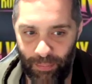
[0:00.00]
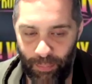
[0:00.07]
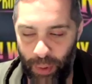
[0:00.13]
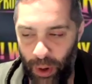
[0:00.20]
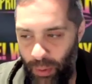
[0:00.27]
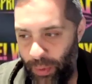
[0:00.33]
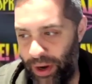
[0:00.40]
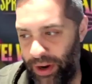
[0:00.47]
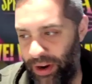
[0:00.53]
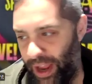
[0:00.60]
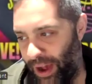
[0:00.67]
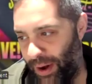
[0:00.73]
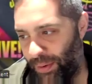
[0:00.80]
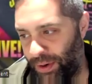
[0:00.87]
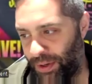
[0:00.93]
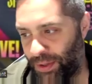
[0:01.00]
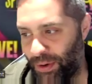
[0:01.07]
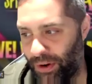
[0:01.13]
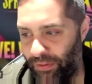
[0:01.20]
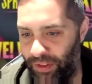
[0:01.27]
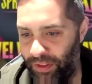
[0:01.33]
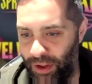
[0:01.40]
put one down to
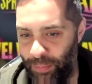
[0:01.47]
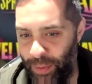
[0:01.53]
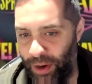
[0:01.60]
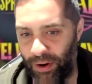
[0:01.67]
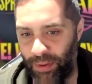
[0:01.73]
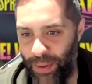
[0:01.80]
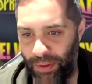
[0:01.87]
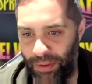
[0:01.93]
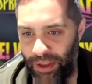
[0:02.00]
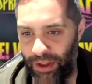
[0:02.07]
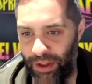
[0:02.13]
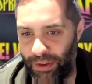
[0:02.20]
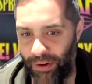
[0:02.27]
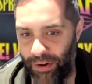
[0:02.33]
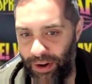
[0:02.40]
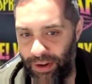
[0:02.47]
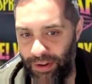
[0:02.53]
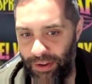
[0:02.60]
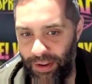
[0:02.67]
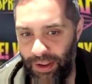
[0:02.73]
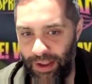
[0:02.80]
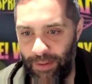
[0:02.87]
sort of feel better about the other.
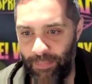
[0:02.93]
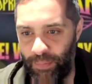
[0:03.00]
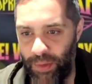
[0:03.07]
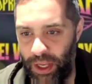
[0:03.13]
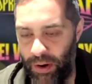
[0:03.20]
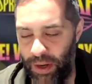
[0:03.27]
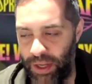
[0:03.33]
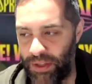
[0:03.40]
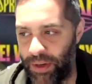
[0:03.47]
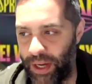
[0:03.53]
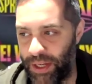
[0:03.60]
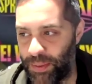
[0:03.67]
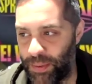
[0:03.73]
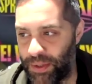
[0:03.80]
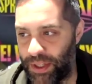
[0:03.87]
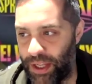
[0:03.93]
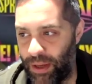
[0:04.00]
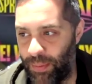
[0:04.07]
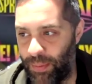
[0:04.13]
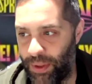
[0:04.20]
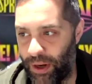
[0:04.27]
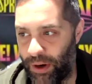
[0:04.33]
And as you guys will see
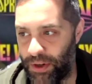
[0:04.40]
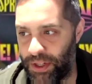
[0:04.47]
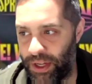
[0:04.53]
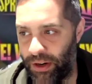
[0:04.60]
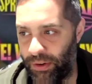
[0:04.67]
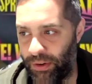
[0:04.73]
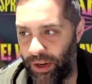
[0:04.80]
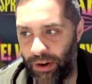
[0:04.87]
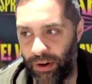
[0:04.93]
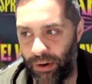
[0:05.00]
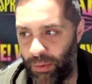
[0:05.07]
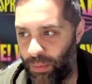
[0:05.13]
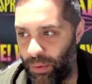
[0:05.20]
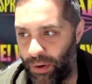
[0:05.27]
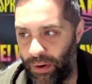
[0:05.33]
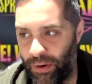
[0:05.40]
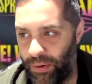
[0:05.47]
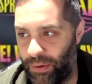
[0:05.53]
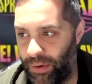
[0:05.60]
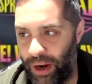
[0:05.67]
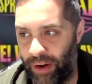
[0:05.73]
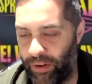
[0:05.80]
with our channel here, we're
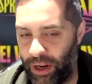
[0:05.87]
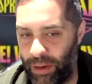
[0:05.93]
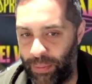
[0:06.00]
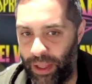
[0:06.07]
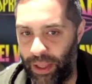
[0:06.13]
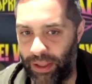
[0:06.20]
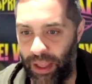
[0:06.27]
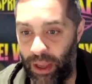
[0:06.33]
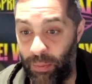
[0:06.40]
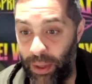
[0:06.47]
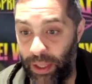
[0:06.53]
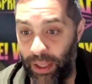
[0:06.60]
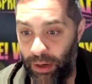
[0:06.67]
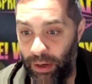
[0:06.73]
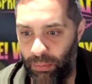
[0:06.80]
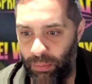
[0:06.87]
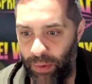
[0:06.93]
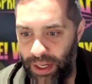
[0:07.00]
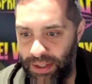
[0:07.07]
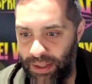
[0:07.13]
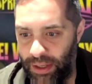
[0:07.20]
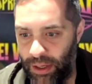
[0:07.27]
never going to be like that. We like
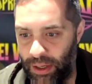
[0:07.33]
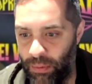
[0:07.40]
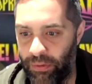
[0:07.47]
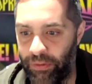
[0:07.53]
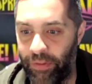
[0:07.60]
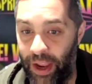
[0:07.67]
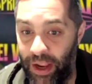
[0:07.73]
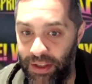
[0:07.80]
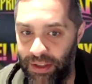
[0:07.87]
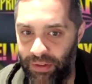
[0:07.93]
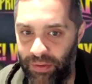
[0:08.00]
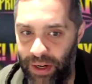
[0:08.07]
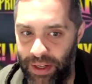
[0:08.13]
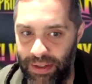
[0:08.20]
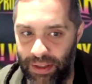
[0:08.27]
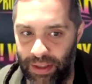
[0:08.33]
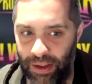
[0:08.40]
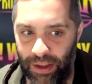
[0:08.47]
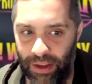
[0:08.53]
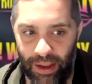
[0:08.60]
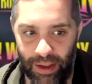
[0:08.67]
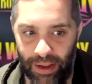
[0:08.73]
wrestling and we're fans of
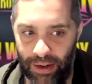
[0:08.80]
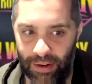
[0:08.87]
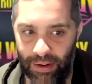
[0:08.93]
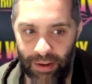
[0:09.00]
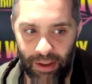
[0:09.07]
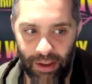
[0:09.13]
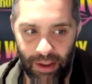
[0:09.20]
wrestling, and